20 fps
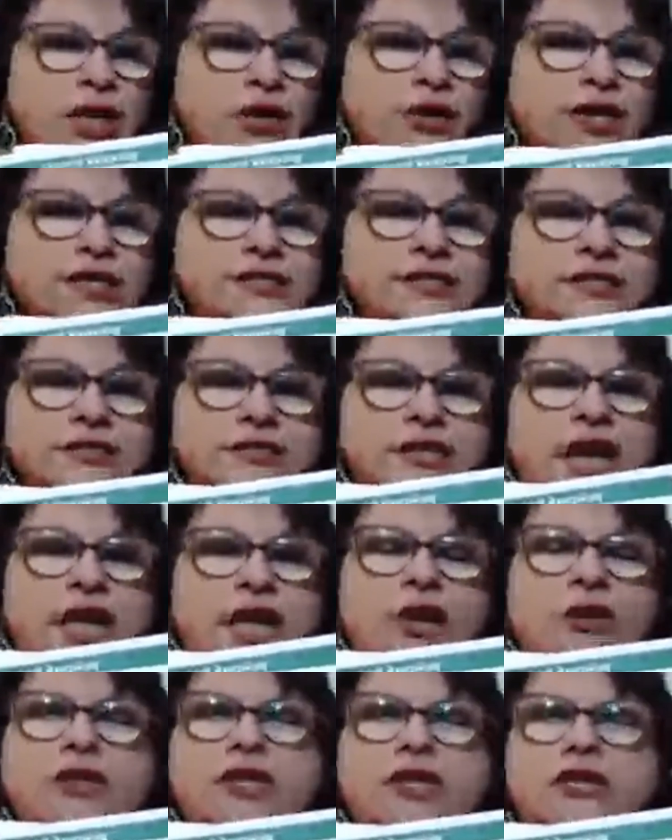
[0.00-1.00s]
Okay, so
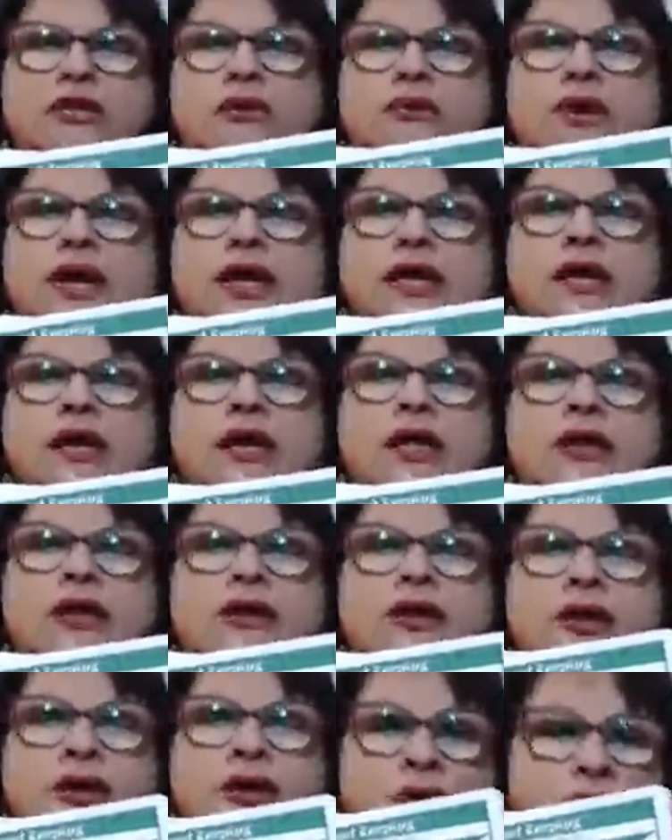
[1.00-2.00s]
not only do I
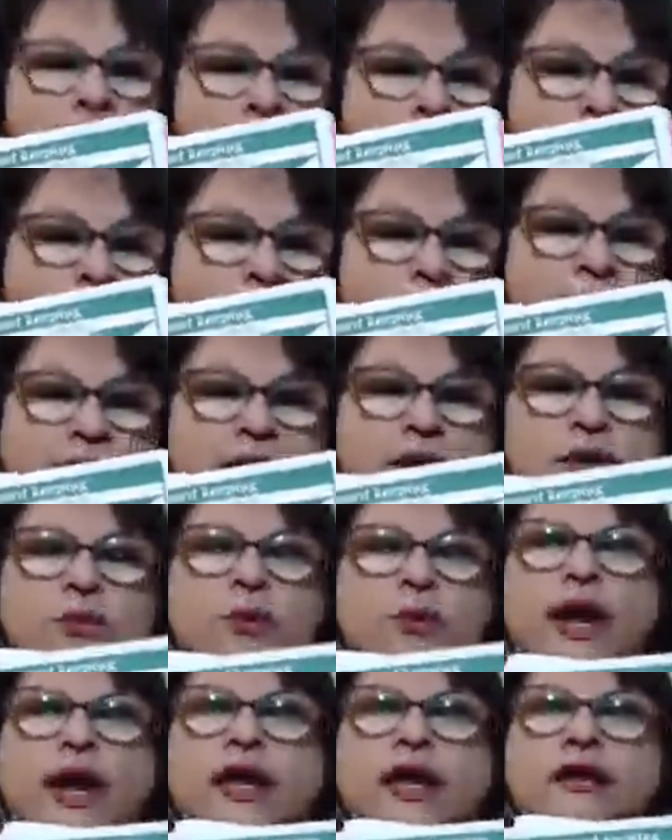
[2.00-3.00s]
color code my
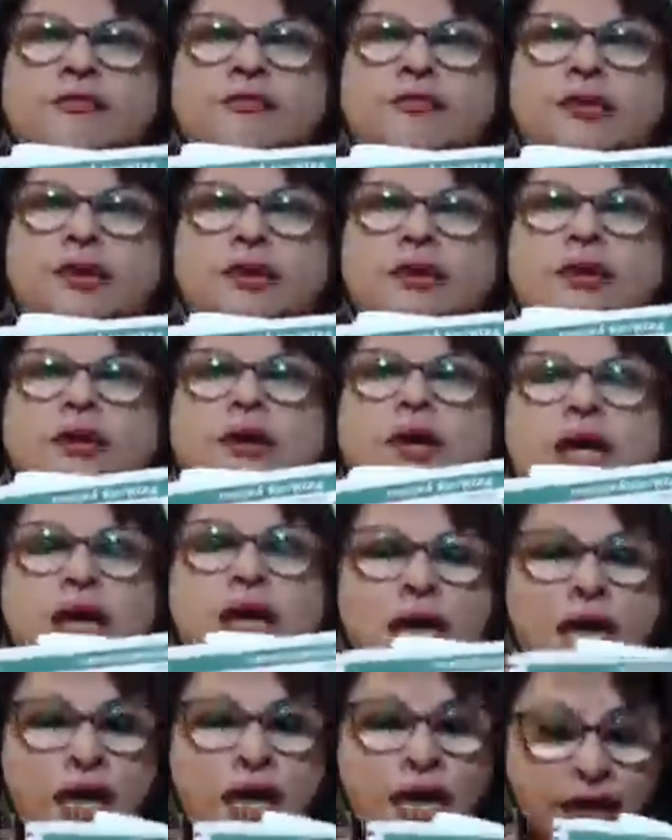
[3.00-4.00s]
grade book,
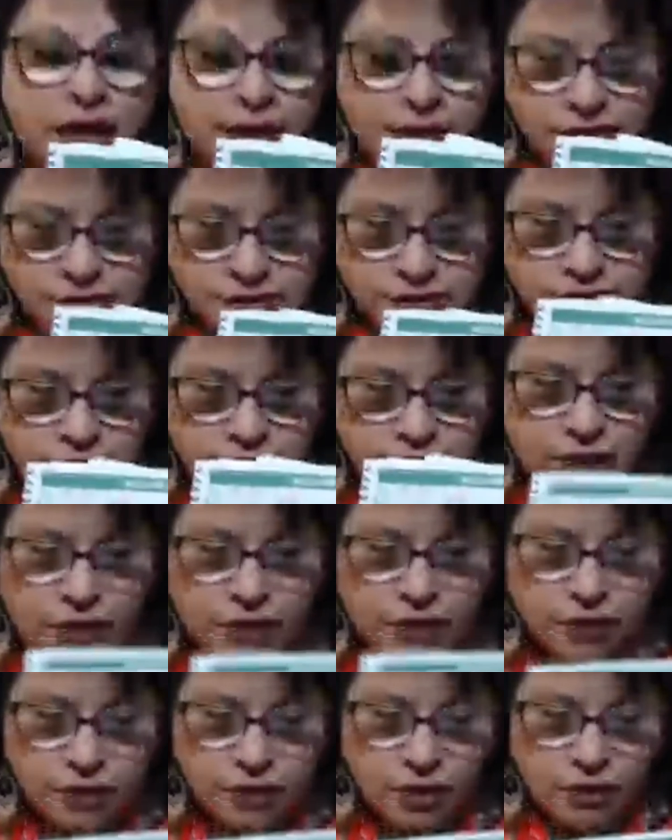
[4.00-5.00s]
I use
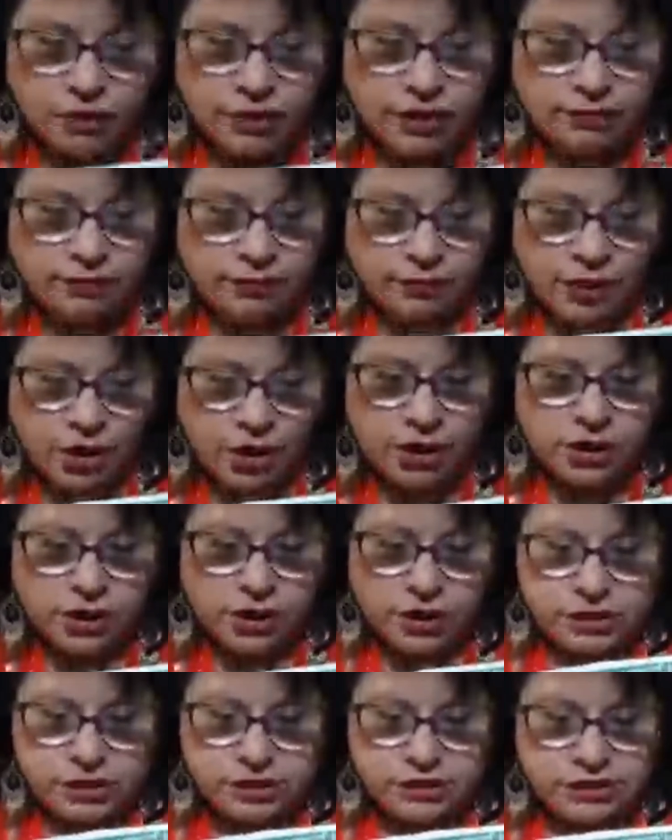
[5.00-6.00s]
color-coded
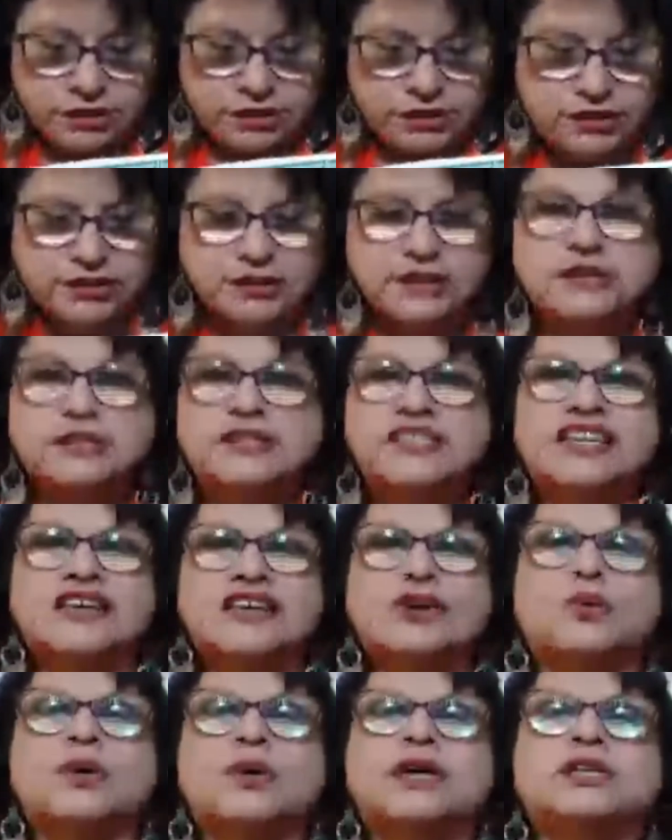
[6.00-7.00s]
markers to
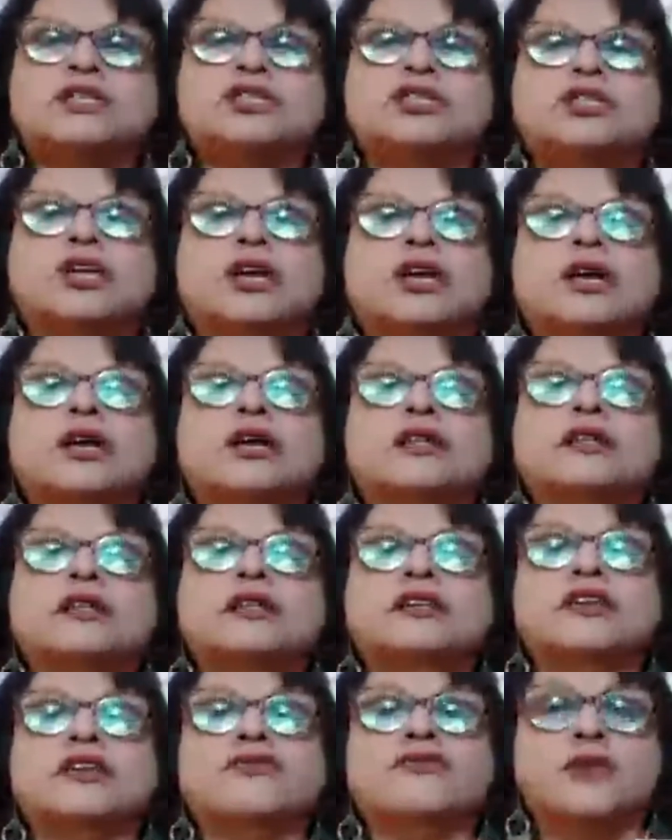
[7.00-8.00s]
distinguish the
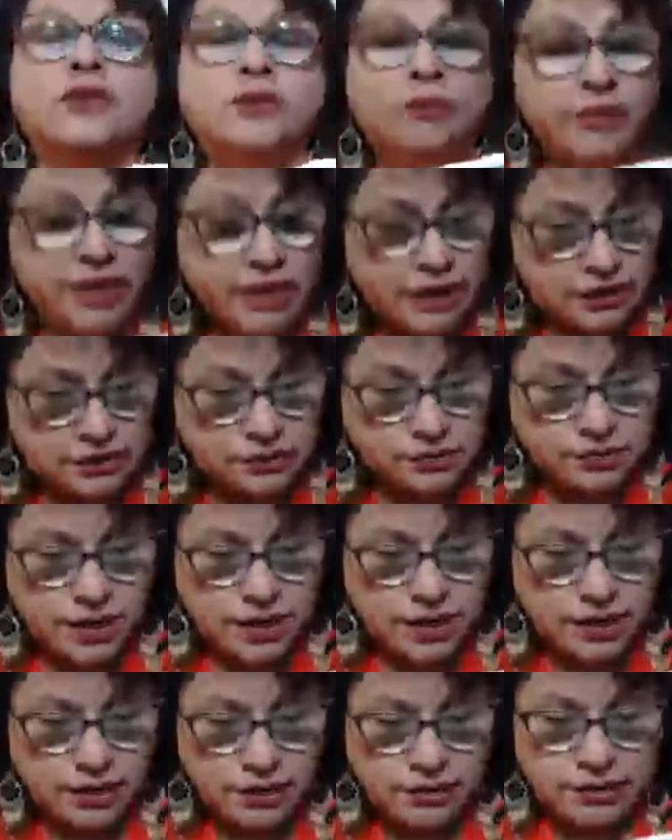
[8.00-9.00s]
different weeks.
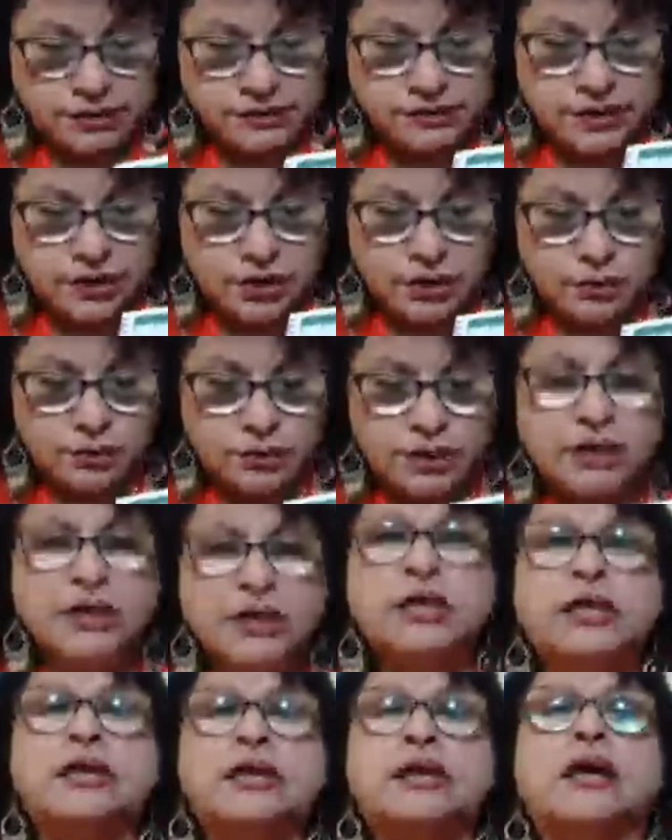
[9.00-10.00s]
Right here is a
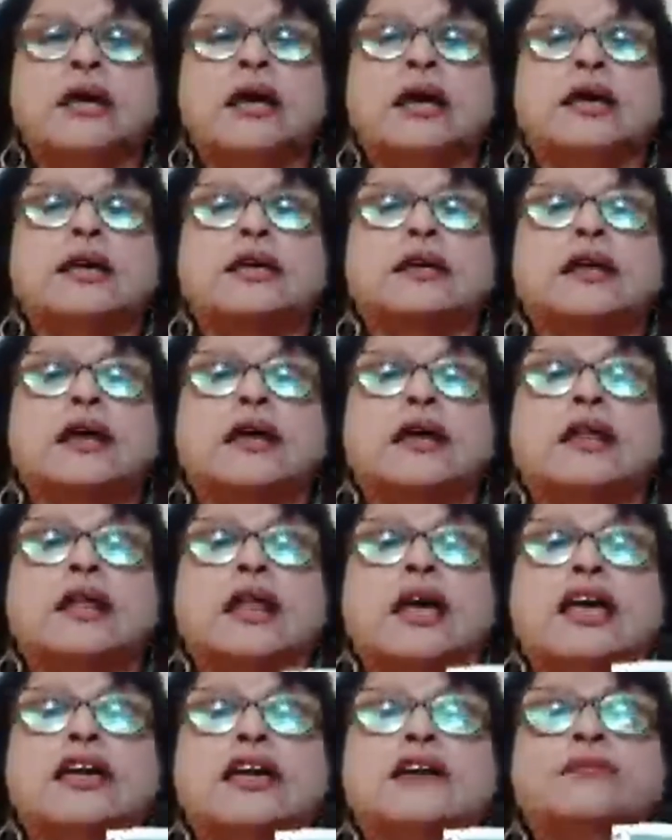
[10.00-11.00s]
green line, a
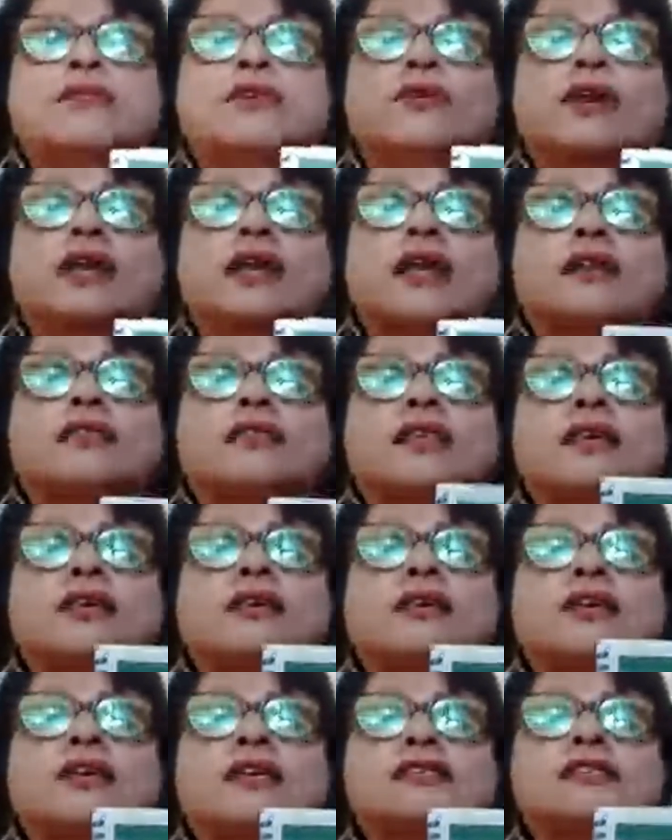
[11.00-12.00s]
lime green. I think
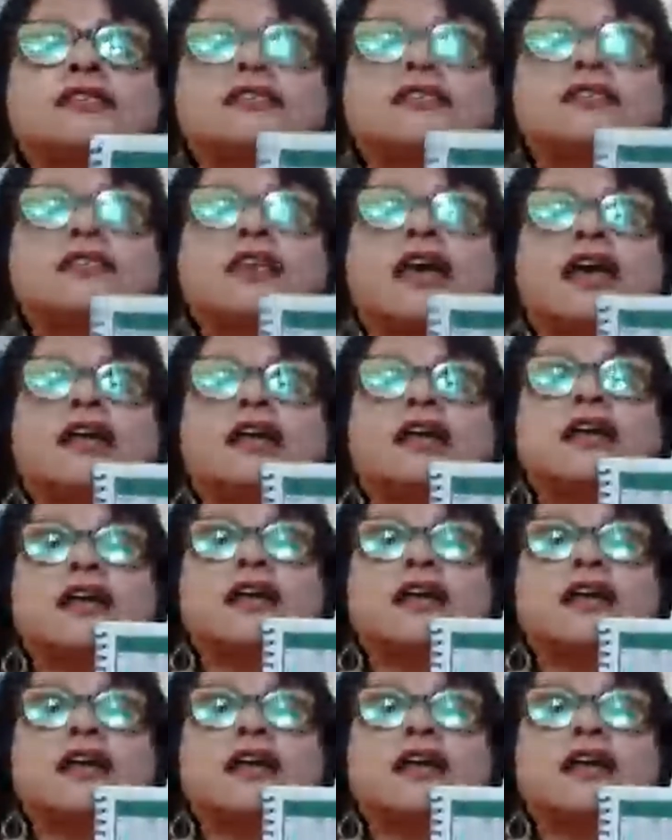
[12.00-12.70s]
you could see that.